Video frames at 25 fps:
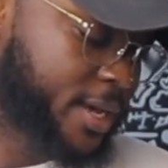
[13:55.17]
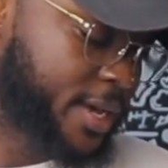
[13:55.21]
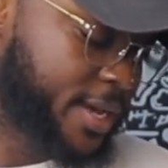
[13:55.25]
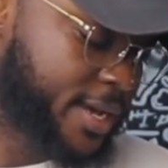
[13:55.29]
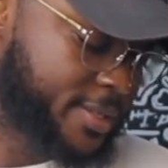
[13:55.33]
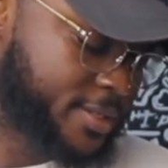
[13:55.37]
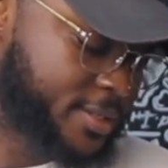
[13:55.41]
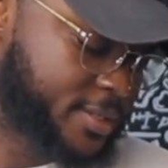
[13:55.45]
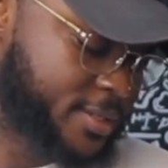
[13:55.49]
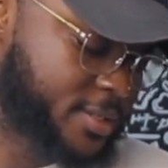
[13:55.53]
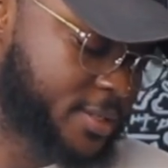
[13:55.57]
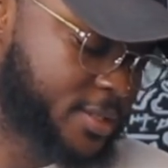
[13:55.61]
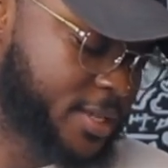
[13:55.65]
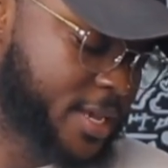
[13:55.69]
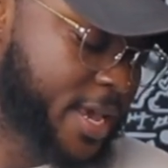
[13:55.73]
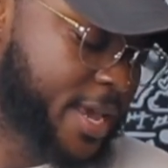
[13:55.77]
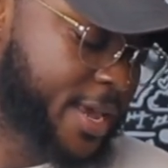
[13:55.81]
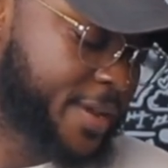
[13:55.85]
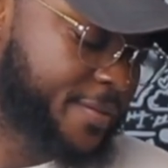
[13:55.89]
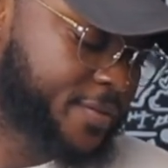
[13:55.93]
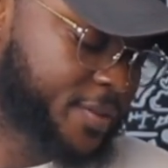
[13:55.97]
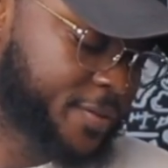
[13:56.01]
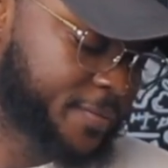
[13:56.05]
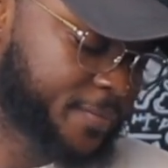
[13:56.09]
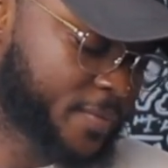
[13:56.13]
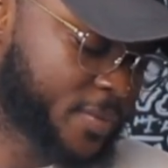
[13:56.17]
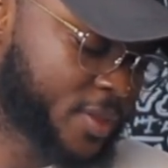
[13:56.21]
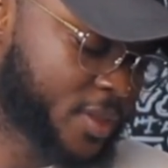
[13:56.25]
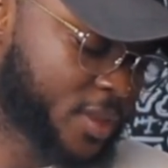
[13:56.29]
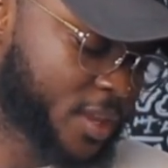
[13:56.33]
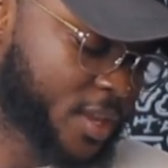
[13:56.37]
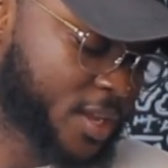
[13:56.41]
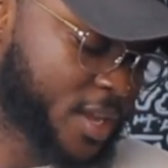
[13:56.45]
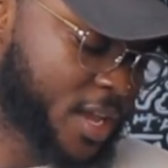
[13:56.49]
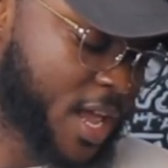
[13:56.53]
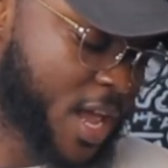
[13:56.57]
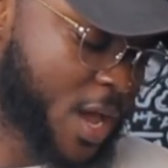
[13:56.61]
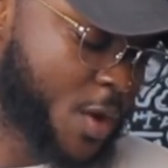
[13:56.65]
It is saved,
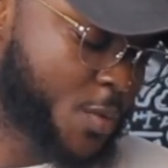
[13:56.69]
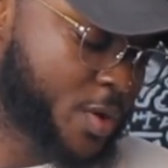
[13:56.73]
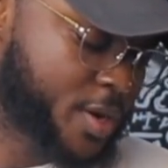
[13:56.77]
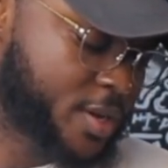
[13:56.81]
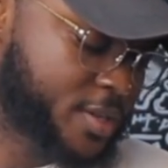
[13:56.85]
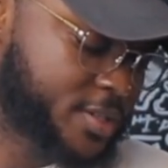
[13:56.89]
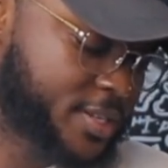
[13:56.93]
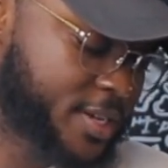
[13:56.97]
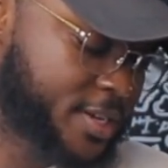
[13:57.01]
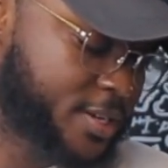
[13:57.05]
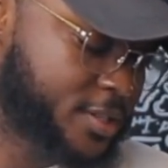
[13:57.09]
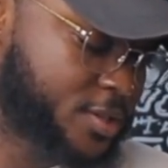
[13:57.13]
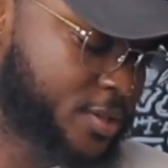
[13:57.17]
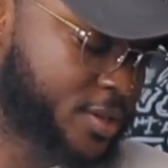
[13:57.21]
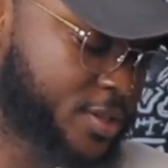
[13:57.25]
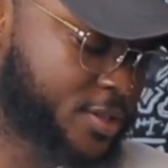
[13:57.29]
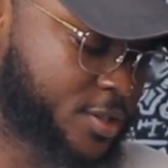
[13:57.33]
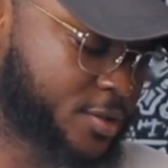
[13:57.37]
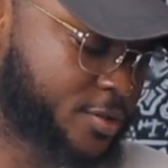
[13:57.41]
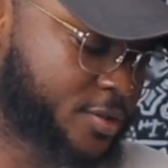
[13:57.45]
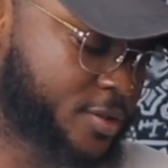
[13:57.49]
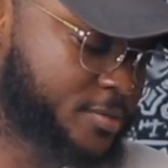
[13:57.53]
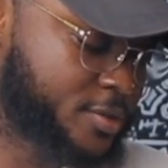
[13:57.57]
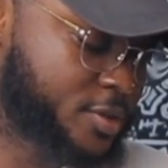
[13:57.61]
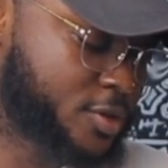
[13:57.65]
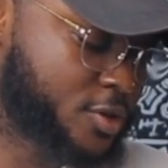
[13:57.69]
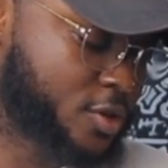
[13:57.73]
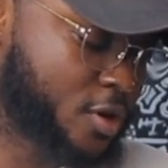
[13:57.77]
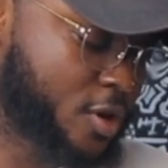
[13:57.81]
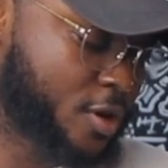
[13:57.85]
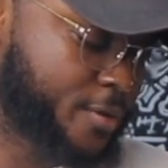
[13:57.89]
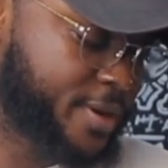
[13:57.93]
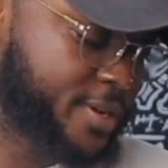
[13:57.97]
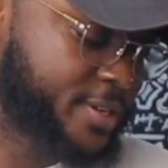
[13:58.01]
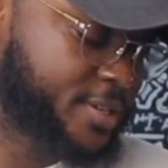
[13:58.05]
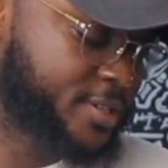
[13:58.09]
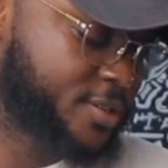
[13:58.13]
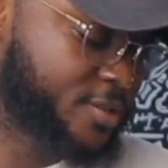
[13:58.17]
and we can send it to Instagram
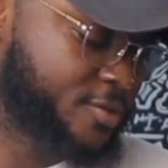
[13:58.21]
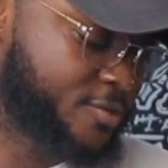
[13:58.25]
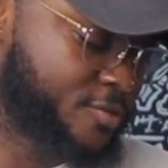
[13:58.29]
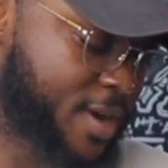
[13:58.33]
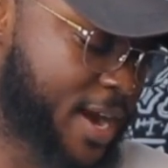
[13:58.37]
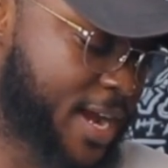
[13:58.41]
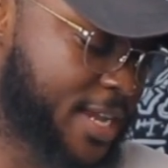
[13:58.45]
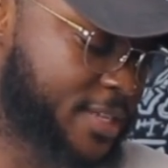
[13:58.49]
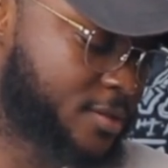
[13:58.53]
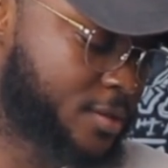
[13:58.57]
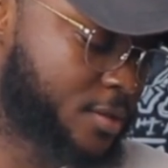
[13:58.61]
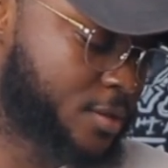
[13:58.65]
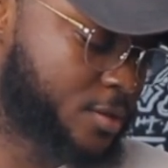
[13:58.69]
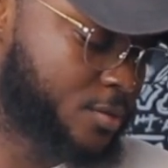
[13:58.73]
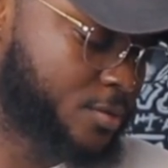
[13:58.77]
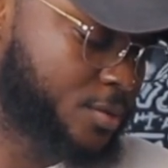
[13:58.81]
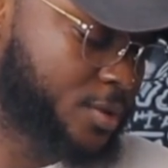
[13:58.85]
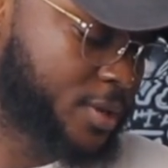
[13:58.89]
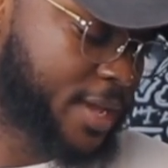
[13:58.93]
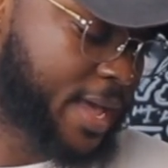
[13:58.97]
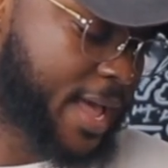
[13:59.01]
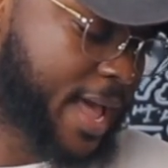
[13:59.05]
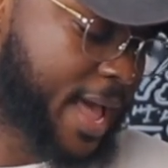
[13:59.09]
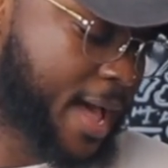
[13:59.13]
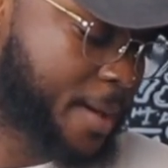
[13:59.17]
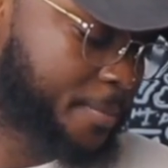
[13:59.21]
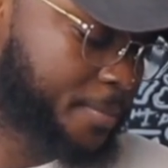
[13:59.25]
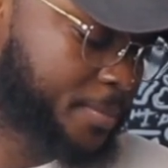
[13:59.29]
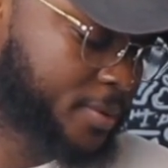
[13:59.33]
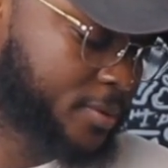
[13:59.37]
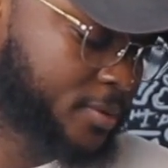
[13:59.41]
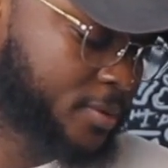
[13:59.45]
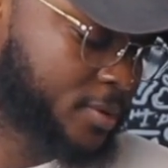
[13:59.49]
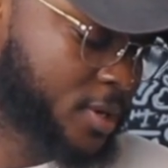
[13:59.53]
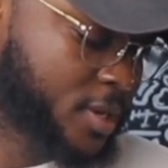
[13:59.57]
stories right through the app.